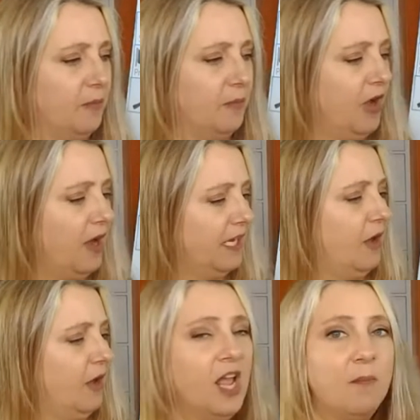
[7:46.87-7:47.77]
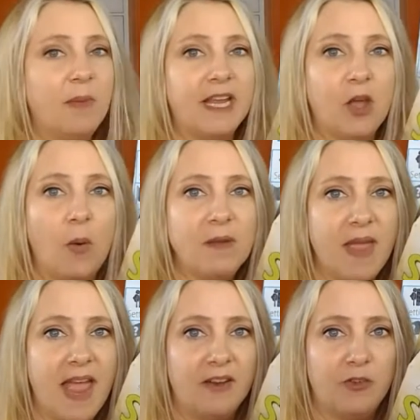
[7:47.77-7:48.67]
what I'm talking about by
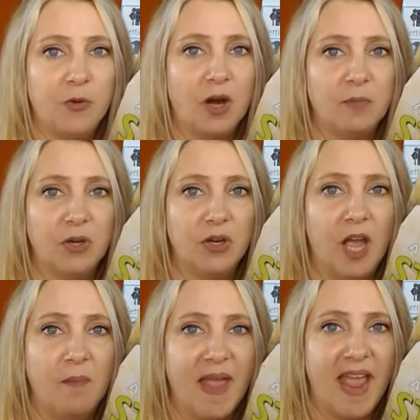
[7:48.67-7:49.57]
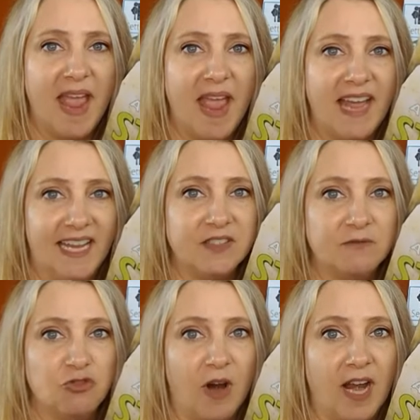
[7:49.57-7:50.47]
going back to our book, A Bad Case
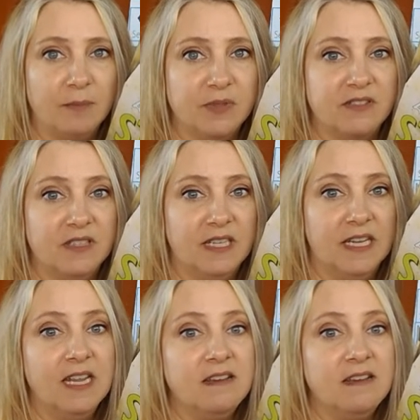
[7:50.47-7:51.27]
of Stripes.